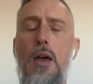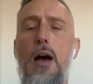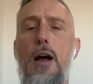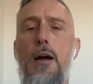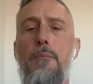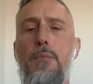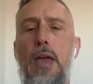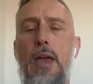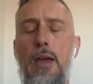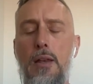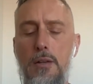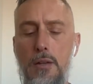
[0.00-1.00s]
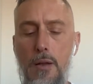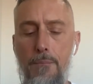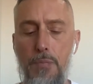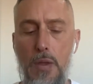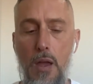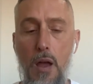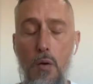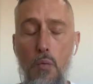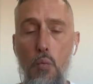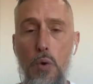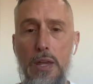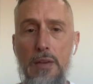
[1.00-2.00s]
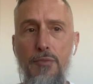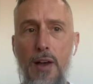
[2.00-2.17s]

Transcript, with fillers: Um, and we